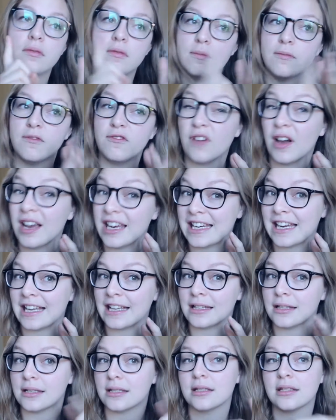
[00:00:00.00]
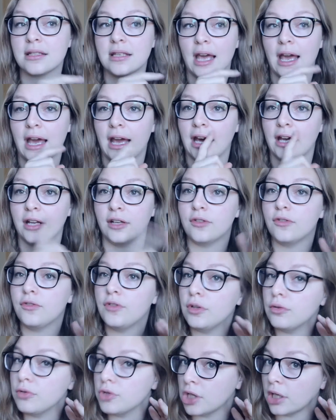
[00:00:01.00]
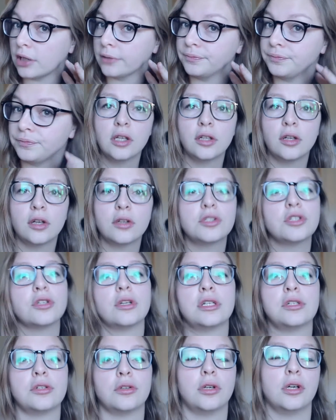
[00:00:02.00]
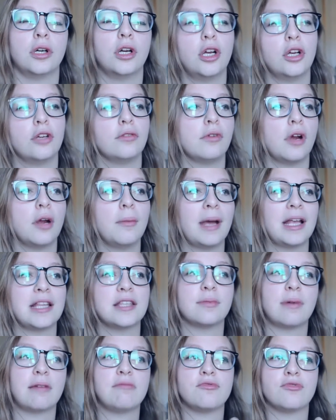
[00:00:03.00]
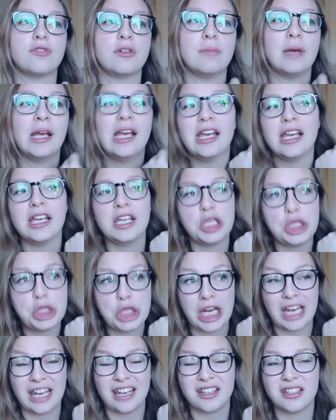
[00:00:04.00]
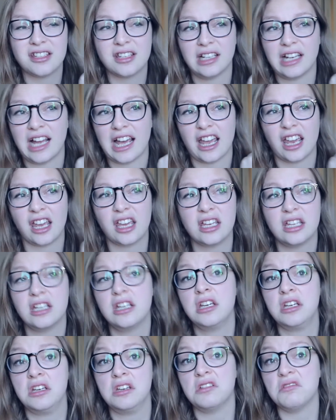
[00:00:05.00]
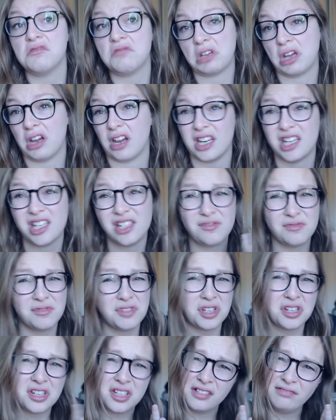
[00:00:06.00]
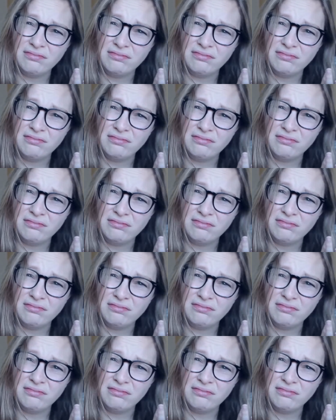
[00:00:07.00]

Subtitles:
finance, and future. Long story short, romance went from shit to like kind of good.